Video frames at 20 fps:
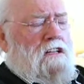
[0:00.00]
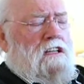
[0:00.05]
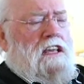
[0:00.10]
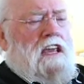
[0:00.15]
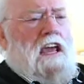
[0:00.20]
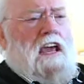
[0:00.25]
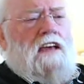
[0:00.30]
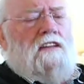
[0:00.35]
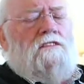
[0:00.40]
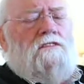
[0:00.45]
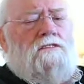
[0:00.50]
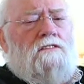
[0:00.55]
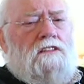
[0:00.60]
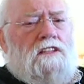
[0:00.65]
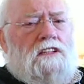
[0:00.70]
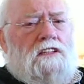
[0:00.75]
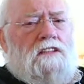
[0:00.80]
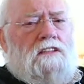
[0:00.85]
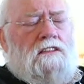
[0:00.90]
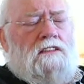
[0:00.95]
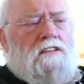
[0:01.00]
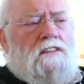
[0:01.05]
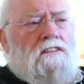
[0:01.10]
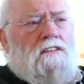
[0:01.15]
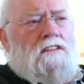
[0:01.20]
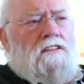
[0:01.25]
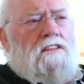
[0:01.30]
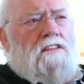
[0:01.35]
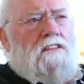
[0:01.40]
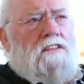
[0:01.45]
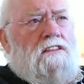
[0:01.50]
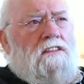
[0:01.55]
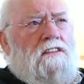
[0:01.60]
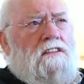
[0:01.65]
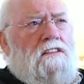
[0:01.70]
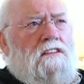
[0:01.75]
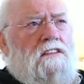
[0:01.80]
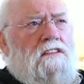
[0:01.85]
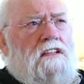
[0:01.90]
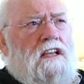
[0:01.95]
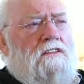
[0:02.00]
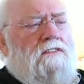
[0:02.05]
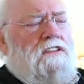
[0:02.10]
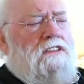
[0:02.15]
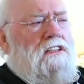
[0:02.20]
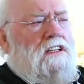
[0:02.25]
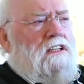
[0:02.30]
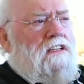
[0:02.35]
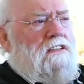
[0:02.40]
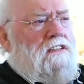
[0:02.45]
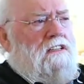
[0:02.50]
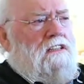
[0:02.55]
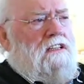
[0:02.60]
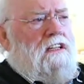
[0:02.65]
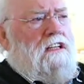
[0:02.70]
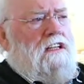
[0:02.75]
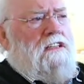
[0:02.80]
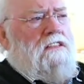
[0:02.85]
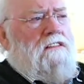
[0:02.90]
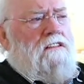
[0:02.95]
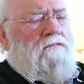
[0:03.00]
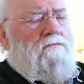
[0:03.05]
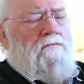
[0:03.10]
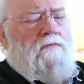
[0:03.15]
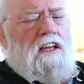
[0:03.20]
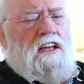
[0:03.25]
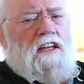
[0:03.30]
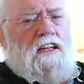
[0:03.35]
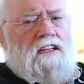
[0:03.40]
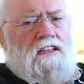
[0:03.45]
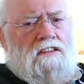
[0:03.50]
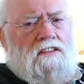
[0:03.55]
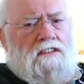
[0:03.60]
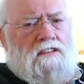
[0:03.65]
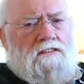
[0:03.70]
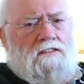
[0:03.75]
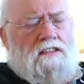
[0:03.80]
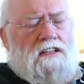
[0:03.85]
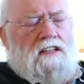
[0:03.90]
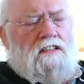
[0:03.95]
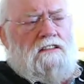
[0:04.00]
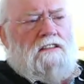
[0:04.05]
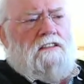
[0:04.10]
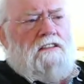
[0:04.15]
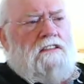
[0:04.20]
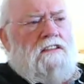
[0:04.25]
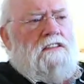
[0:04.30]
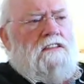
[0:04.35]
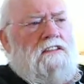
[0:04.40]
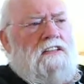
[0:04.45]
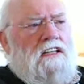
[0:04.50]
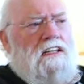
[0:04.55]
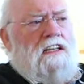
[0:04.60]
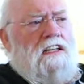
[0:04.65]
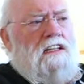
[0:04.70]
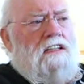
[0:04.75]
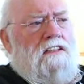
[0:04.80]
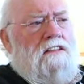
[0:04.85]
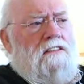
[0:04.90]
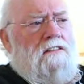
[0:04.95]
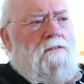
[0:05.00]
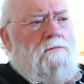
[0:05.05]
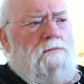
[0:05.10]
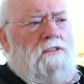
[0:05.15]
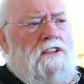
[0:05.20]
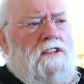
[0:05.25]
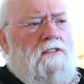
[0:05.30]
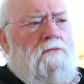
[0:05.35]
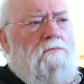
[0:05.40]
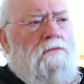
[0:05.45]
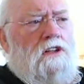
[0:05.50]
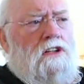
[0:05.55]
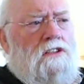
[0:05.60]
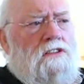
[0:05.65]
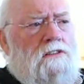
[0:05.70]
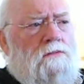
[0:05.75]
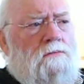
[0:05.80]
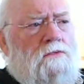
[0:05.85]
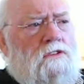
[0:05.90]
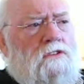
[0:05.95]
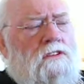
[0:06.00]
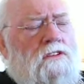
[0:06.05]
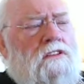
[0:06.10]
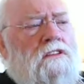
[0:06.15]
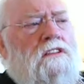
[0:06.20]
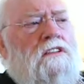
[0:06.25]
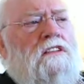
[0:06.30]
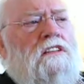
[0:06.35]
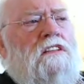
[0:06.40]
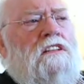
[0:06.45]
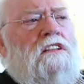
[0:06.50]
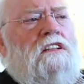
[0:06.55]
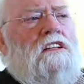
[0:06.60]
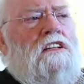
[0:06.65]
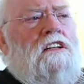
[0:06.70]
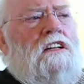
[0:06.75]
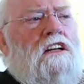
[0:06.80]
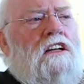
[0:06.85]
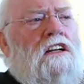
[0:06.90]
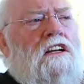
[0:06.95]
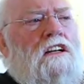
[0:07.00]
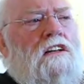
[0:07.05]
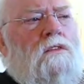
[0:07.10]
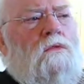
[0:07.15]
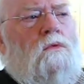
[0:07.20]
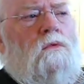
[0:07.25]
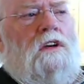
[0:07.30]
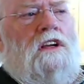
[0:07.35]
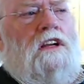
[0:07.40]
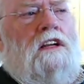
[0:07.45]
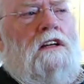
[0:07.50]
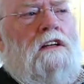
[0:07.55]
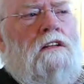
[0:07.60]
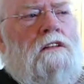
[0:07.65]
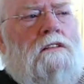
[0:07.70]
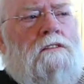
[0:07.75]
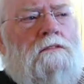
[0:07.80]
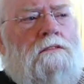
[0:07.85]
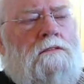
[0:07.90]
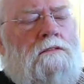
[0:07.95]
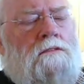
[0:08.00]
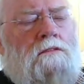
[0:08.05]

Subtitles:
gathering the 7th, 8th, and 9th of May in 2010. It'll be in Baltimore, where